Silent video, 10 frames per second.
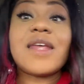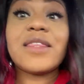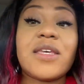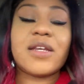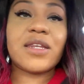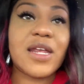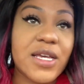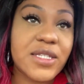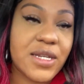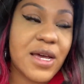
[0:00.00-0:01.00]
nothing that I
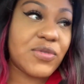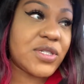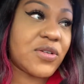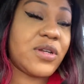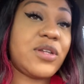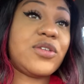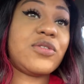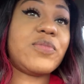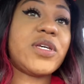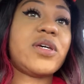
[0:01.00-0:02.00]
said I was going to do
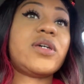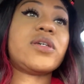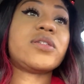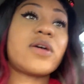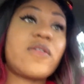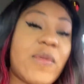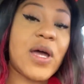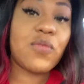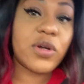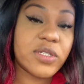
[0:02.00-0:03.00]
because of my
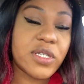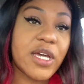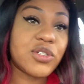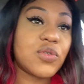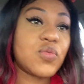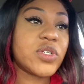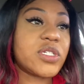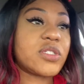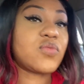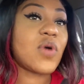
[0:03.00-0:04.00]
work schedule, which
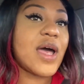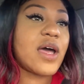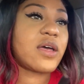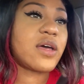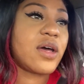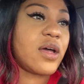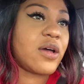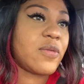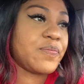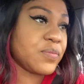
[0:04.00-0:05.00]
is why
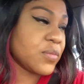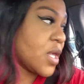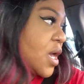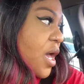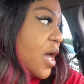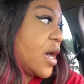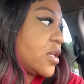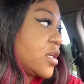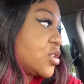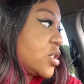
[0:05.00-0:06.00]
um,
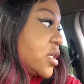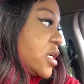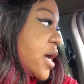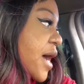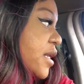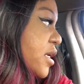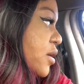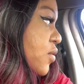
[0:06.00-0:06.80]
initially I didn't